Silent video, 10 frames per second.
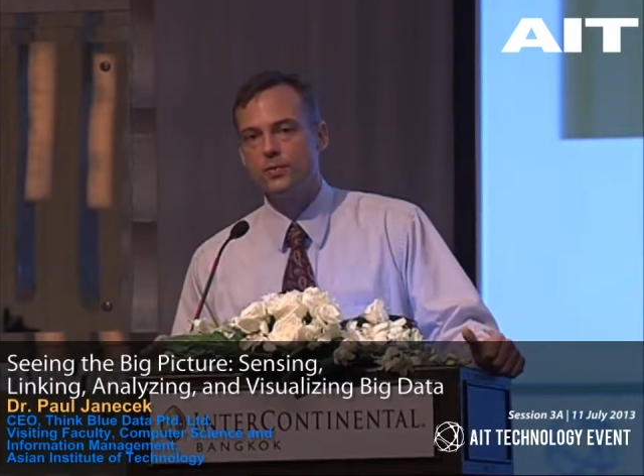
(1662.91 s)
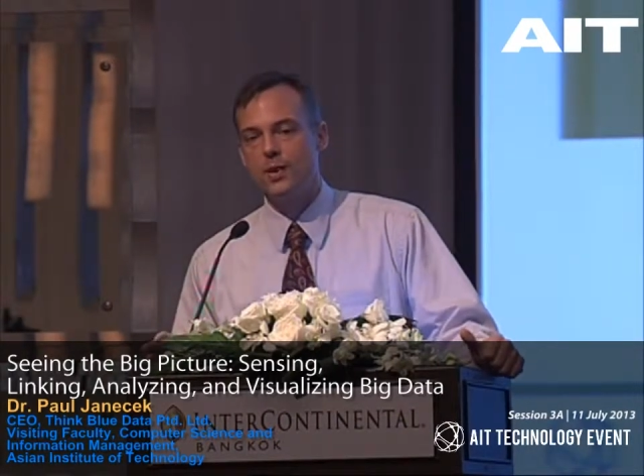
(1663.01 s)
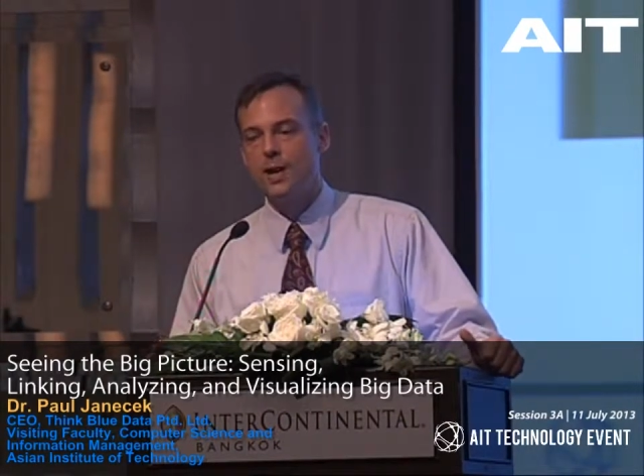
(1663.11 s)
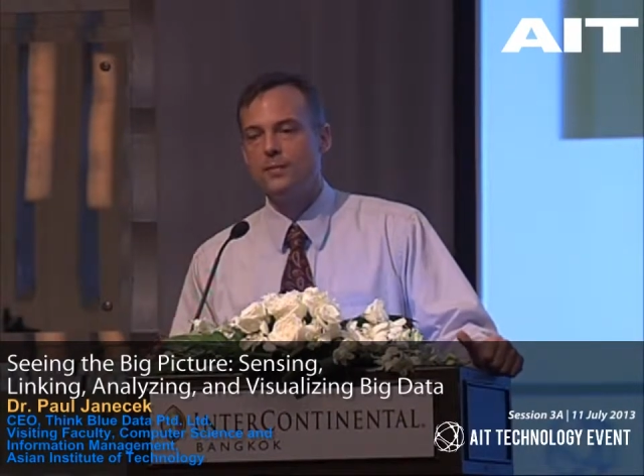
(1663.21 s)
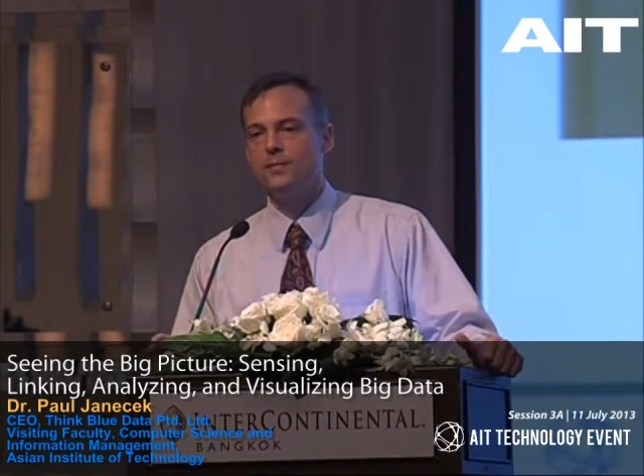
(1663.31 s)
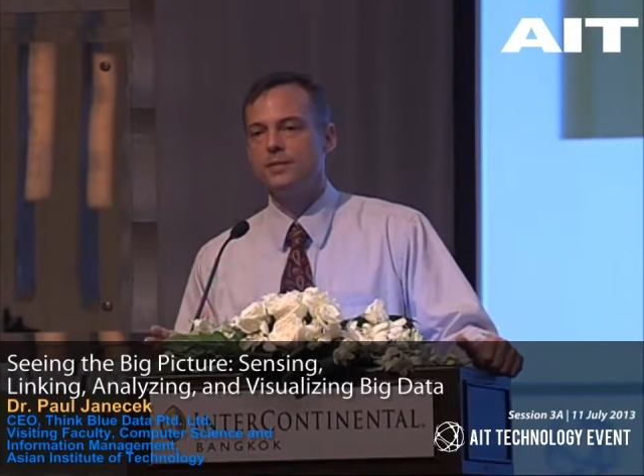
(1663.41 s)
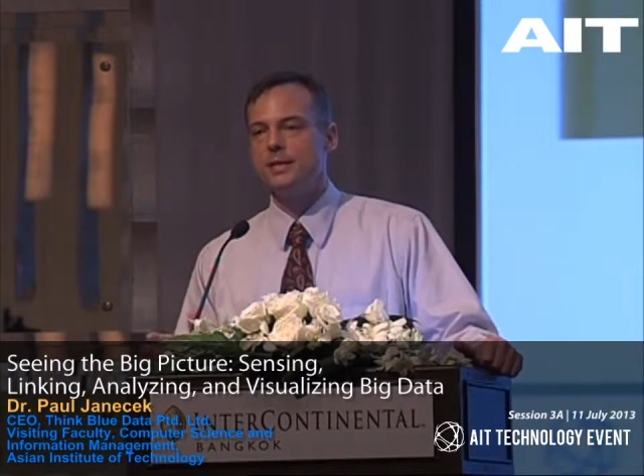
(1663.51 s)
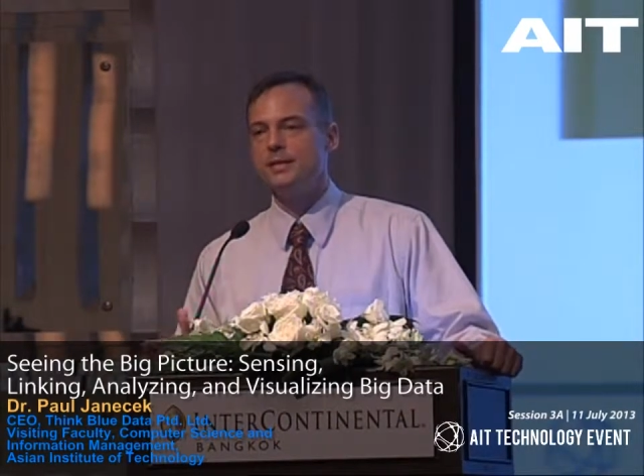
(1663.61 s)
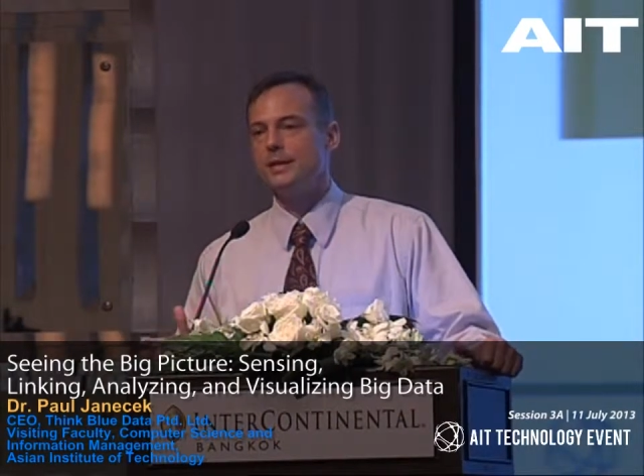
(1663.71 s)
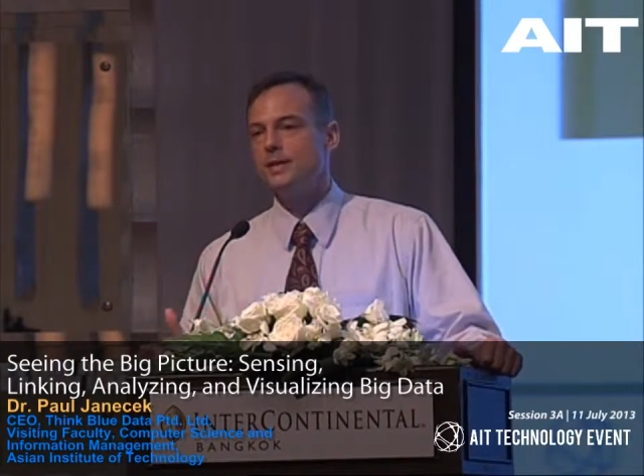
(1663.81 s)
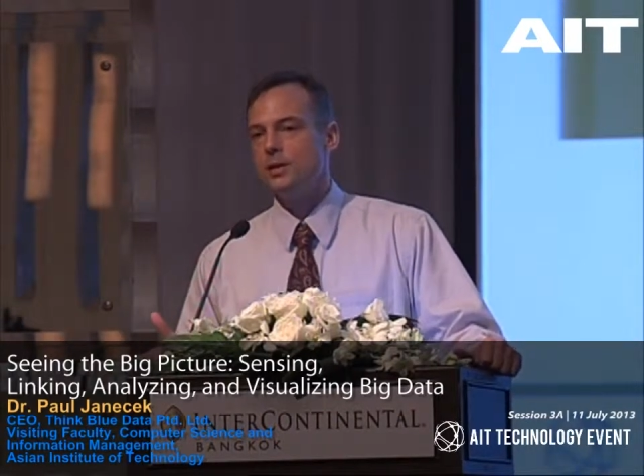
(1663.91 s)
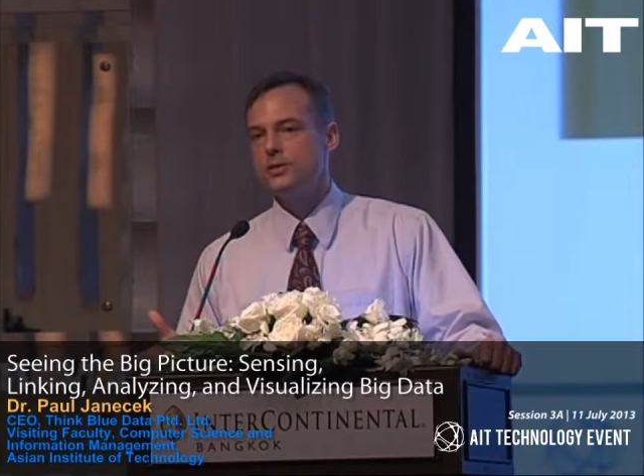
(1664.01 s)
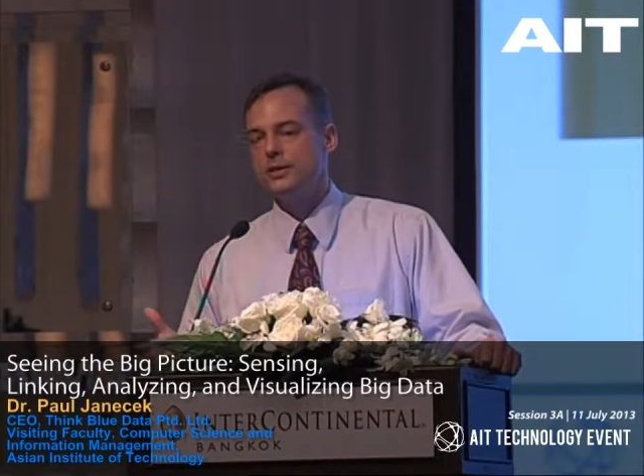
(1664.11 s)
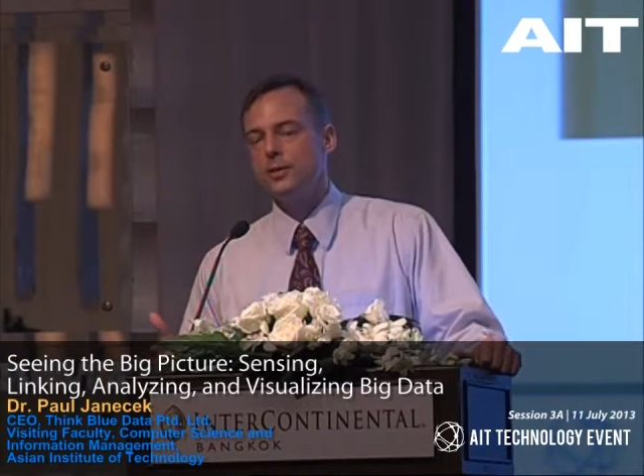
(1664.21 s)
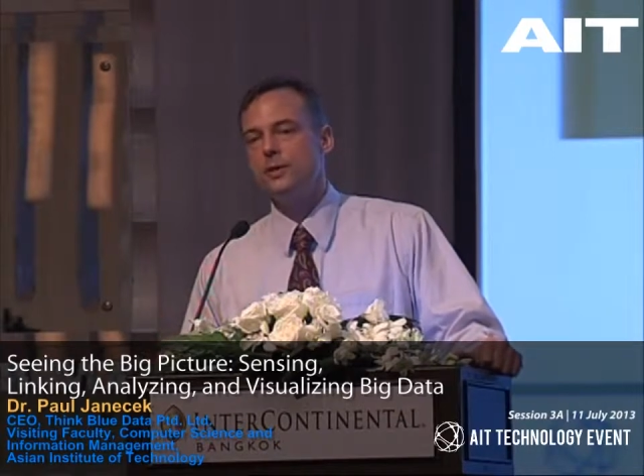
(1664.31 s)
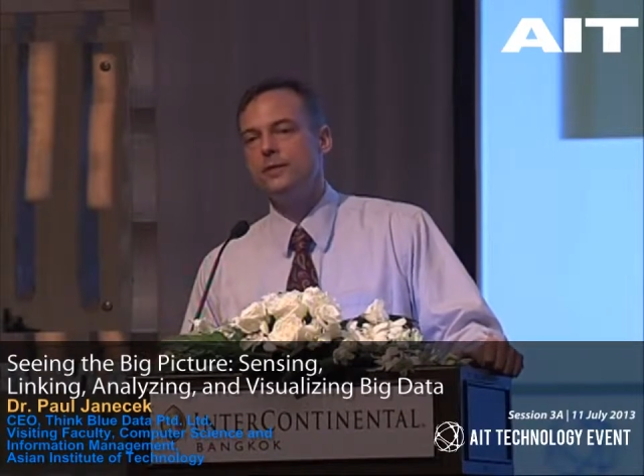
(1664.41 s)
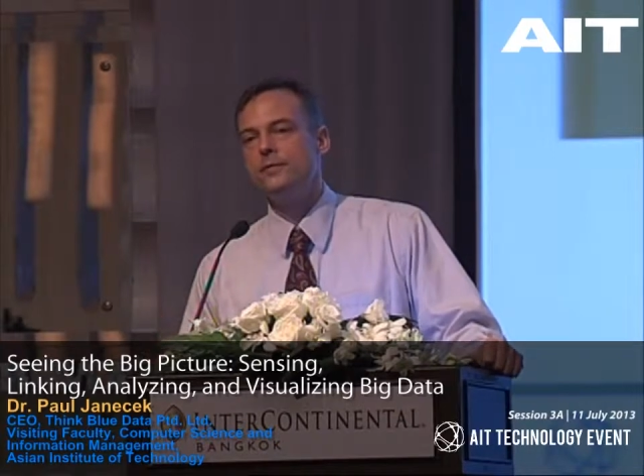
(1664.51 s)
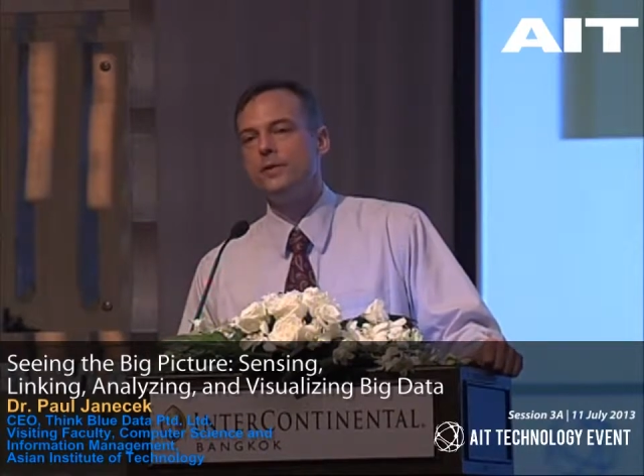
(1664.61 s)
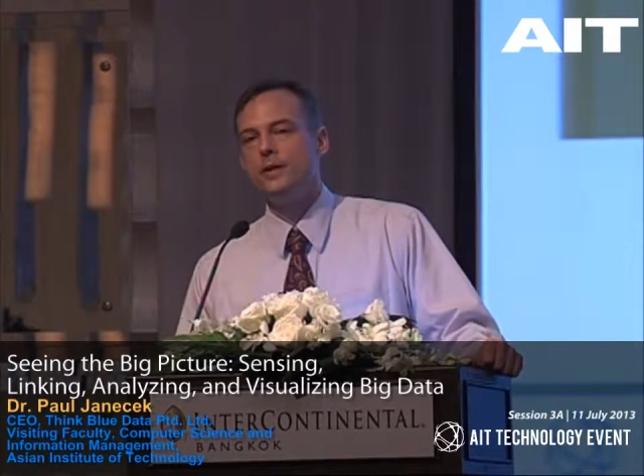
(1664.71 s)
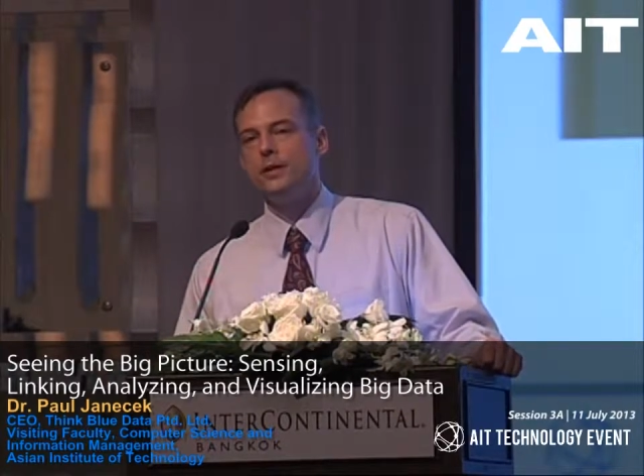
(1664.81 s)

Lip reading: problems and technology that we've